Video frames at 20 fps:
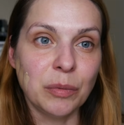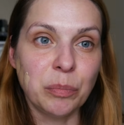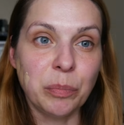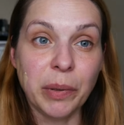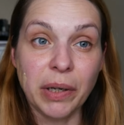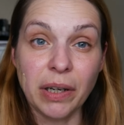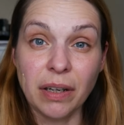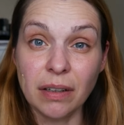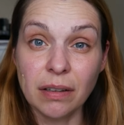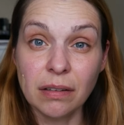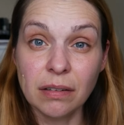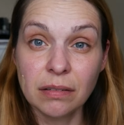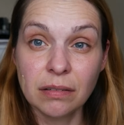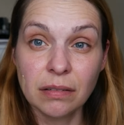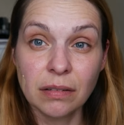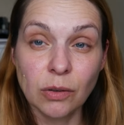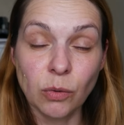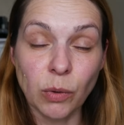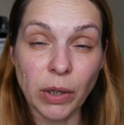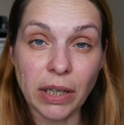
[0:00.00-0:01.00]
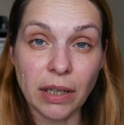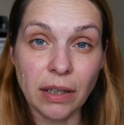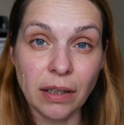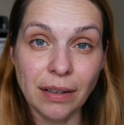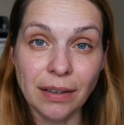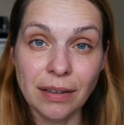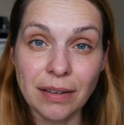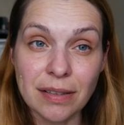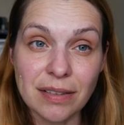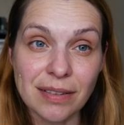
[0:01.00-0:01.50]
burn
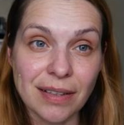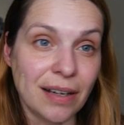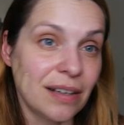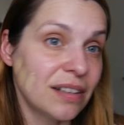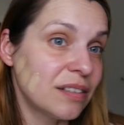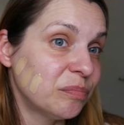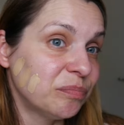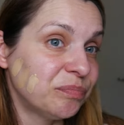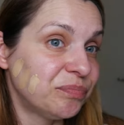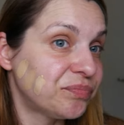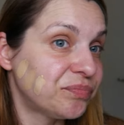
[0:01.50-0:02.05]
quickly in the sun.